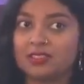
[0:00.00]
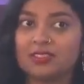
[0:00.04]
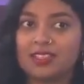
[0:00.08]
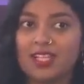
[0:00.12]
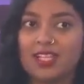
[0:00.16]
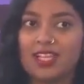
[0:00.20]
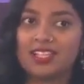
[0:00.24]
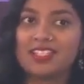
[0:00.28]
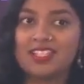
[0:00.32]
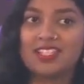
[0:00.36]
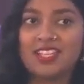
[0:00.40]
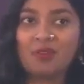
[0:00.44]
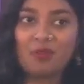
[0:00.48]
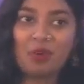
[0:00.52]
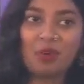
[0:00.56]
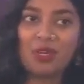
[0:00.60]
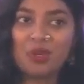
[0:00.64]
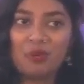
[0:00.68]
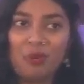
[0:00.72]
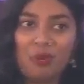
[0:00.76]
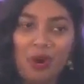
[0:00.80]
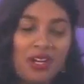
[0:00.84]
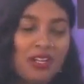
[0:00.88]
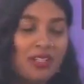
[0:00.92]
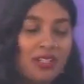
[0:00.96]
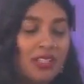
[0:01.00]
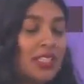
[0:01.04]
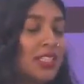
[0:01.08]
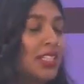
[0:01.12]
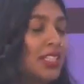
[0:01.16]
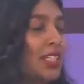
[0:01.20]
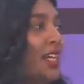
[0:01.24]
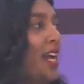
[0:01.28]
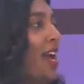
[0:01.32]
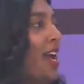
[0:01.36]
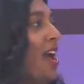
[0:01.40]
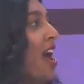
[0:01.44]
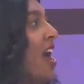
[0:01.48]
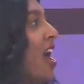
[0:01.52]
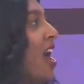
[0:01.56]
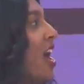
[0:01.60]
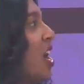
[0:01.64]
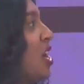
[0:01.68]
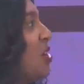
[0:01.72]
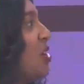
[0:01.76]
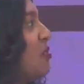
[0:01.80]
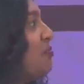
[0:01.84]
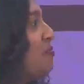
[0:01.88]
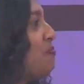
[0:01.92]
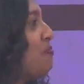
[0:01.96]
Isn't that what you want?
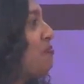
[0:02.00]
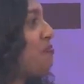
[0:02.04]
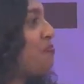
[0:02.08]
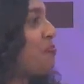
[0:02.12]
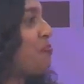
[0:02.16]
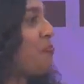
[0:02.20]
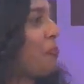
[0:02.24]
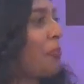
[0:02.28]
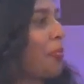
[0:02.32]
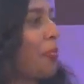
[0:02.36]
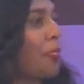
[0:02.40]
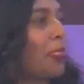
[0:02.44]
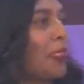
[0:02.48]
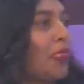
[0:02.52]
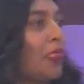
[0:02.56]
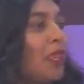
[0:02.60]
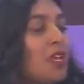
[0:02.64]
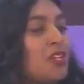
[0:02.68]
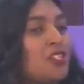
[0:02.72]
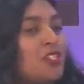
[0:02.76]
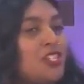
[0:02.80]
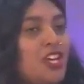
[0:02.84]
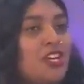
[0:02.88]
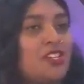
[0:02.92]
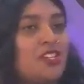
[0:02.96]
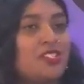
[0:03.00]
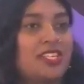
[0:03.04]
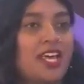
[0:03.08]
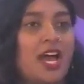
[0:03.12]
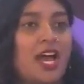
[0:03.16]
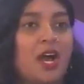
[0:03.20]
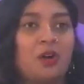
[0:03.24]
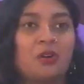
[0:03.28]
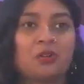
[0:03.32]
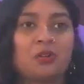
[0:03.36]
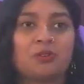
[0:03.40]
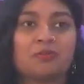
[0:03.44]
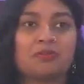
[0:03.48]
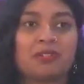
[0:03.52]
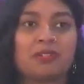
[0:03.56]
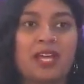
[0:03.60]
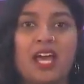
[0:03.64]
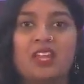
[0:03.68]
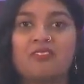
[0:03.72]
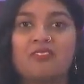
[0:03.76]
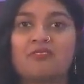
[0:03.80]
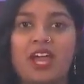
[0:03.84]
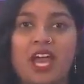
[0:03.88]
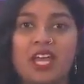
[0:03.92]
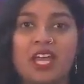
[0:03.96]
Turns out,
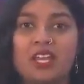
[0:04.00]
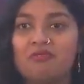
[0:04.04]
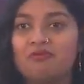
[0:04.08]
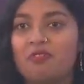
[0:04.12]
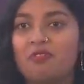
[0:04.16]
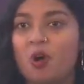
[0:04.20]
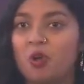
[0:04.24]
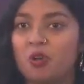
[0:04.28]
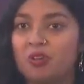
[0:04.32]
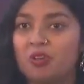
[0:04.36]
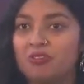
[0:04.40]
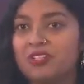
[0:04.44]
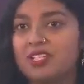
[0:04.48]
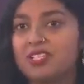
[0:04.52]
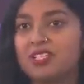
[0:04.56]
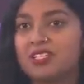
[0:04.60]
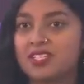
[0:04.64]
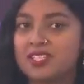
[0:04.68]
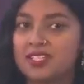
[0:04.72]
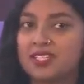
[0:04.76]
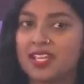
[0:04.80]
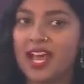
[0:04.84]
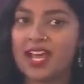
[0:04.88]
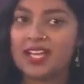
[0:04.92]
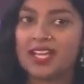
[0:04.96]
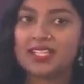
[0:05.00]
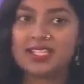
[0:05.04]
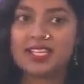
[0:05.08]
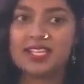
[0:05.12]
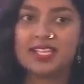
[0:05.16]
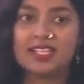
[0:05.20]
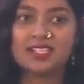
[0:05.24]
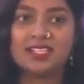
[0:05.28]
kind of getting involved in societies,